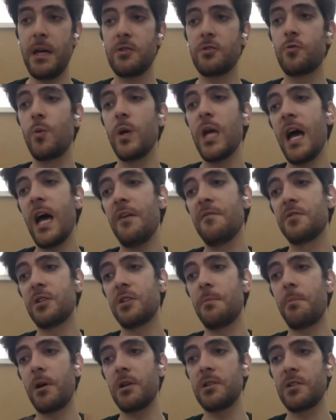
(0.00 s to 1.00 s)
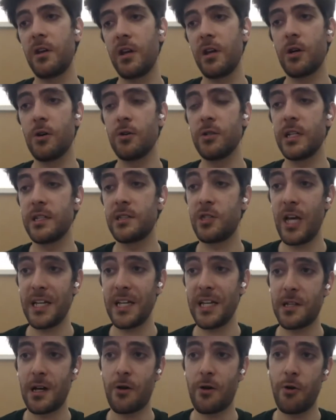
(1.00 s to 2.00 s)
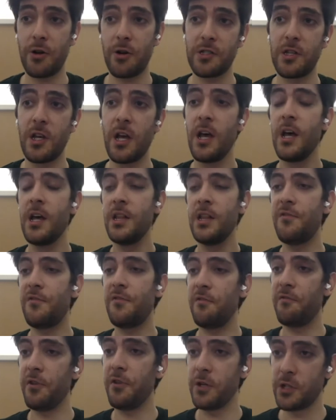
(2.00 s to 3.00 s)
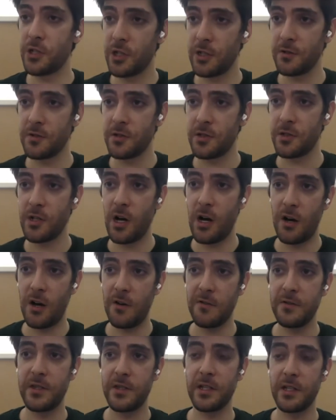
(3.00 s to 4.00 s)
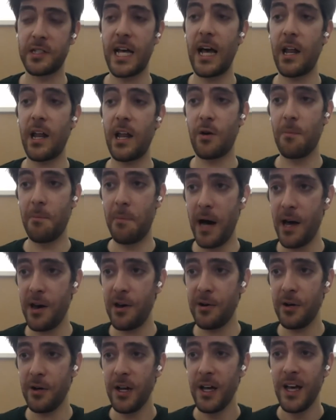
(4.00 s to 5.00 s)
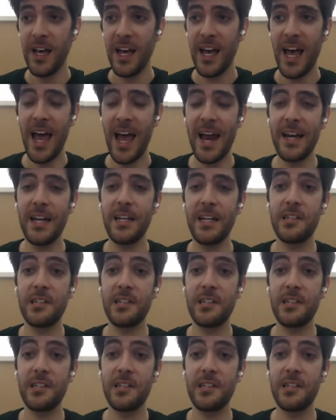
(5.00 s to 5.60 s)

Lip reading: because in Metals, we have some parts of the code that test across different versions of the Scala compiler.